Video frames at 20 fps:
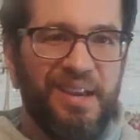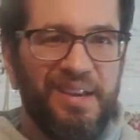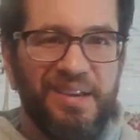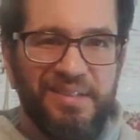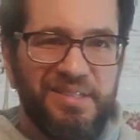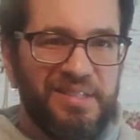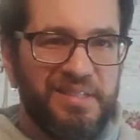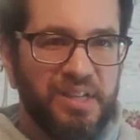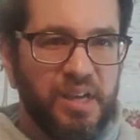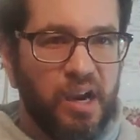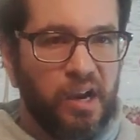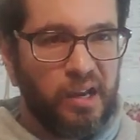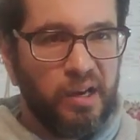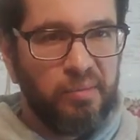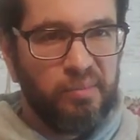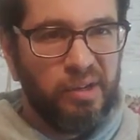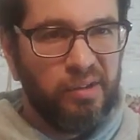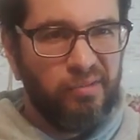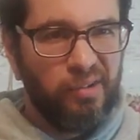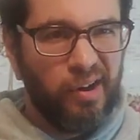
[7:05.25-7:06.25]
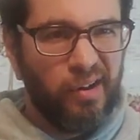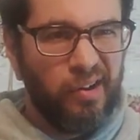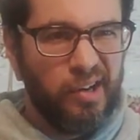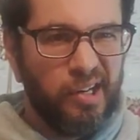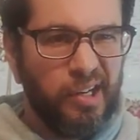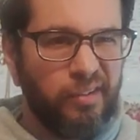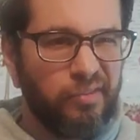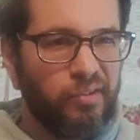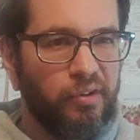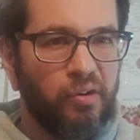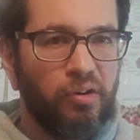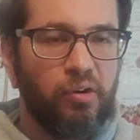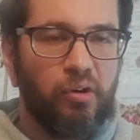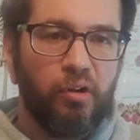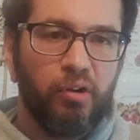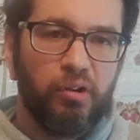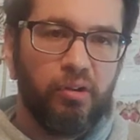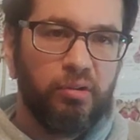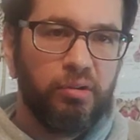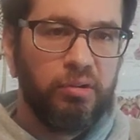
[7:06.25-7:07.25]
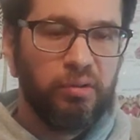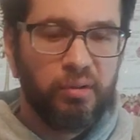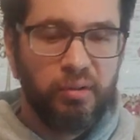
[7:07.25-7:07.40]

this is not going to be very difficult.